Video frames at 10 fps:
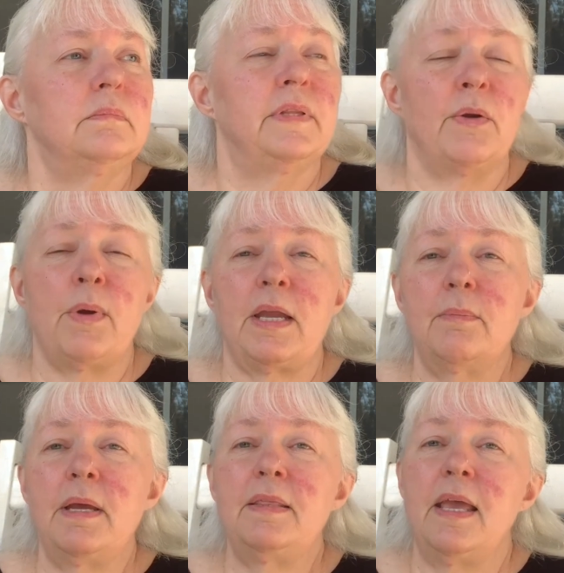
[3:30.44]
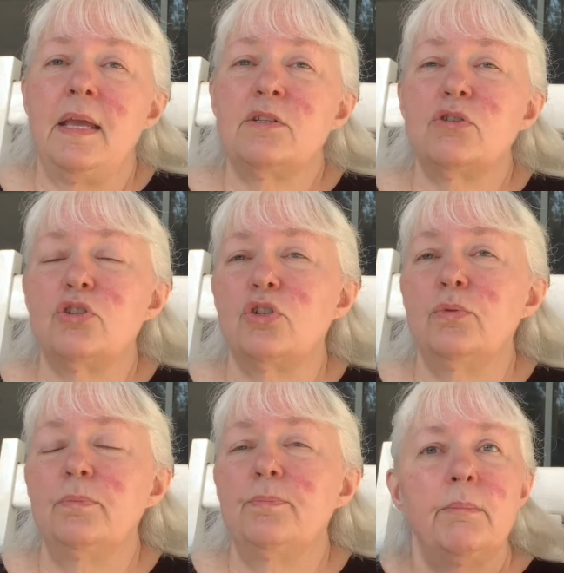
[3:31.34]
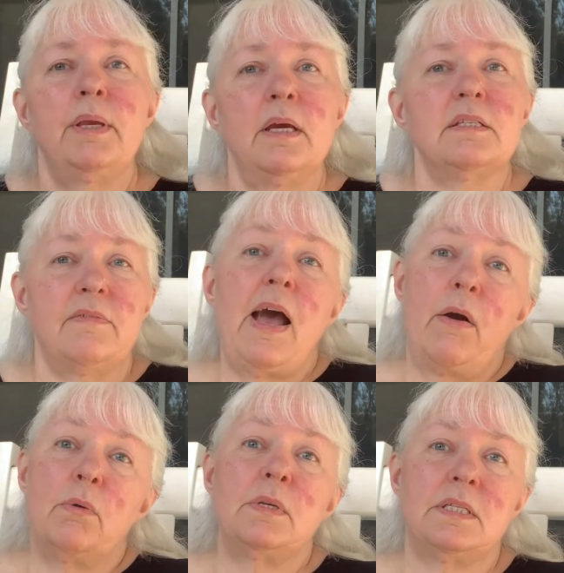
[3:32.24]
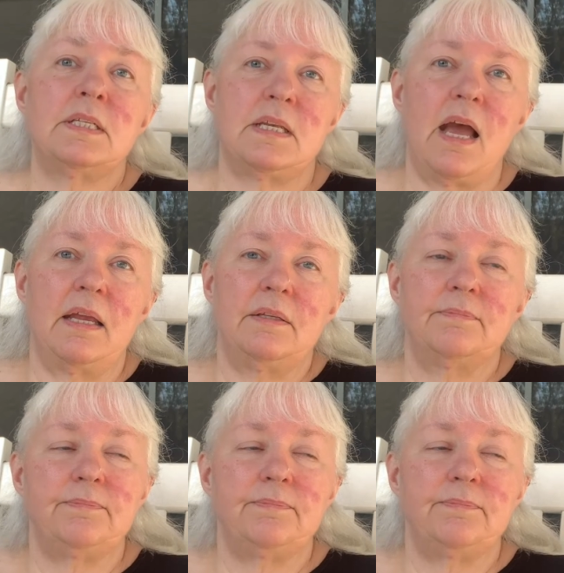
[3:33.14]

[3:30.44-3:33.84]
They recommend the Acer shoe because of how it was designed.